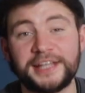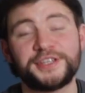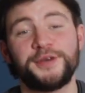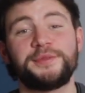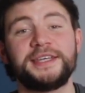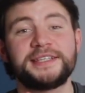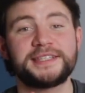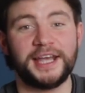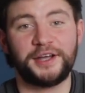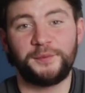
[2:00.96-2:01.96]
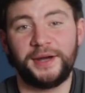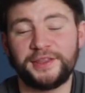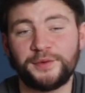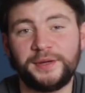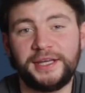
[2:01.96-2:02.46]
So the second
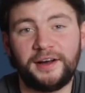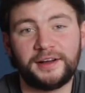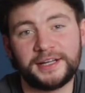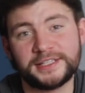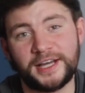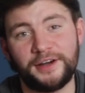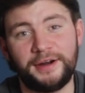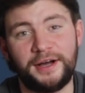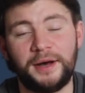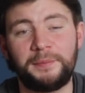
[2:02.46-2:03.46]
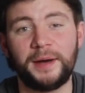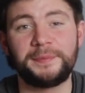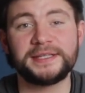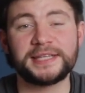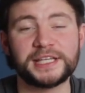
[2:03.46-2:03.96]
way that we are going to tire out our
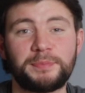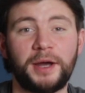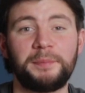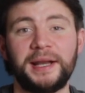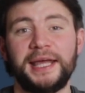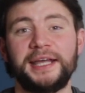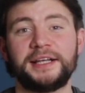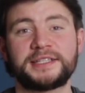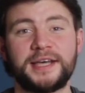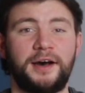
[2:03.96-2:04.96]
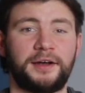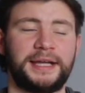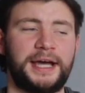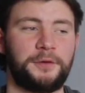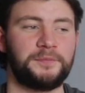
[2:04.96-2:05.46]
puppies by playing tug.
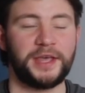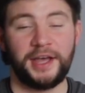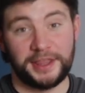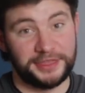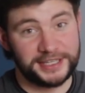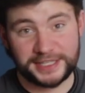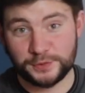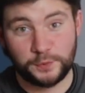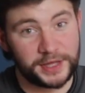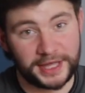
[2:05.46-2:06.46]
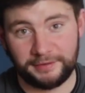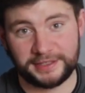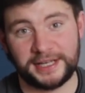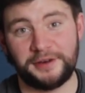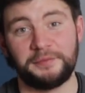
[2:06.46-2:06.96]
Now, this is without a
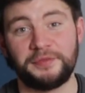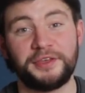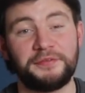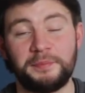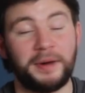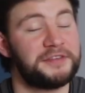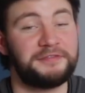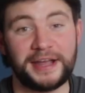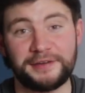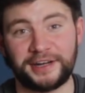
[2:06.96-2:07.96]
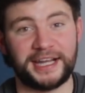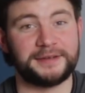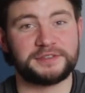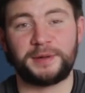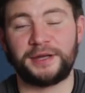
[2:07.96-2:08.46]
doubt my favourite
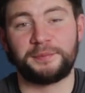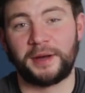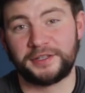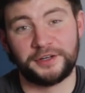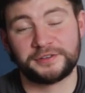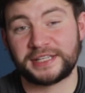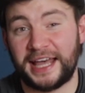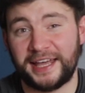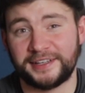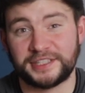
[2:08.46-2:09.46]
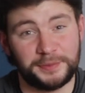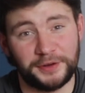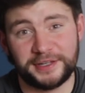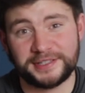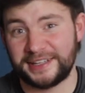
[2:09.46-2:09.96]
game to play with my dogs, and to be
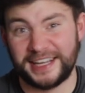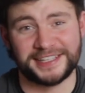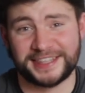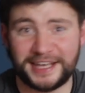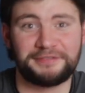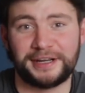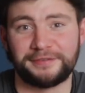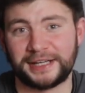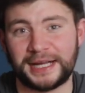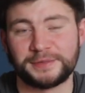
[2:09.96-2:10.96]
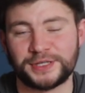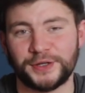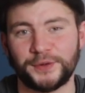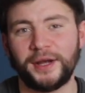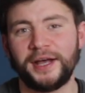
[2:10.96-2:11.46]
honest, it's their favourite game
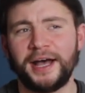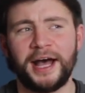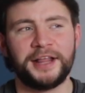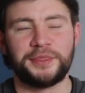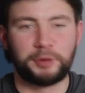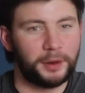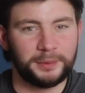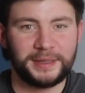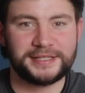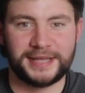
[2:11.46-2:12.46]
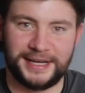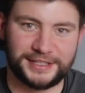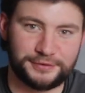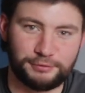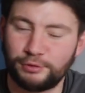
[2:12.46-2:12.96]
too. The problem is
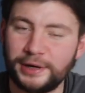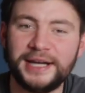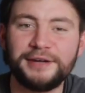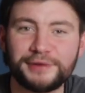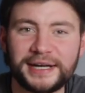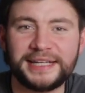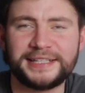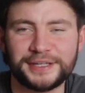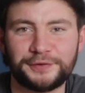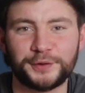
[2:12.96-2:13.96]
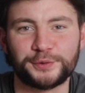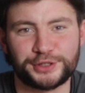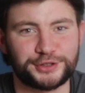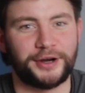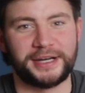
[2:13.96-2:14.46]
it's really, really difficult
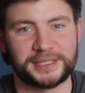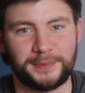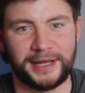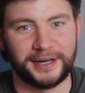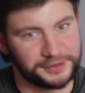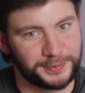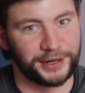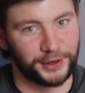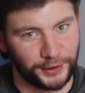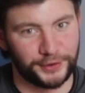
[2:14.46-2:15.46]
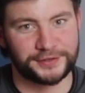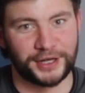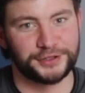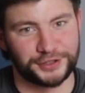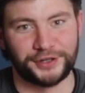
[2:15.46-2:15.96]
to try and explain. I've spent a lot of
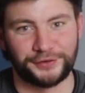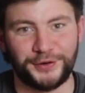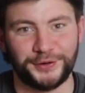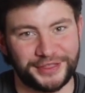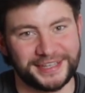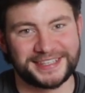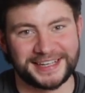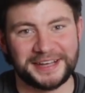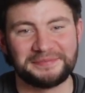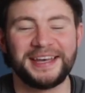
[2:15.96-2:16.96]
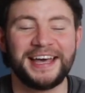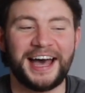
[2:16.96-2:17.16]
time trying to record this step,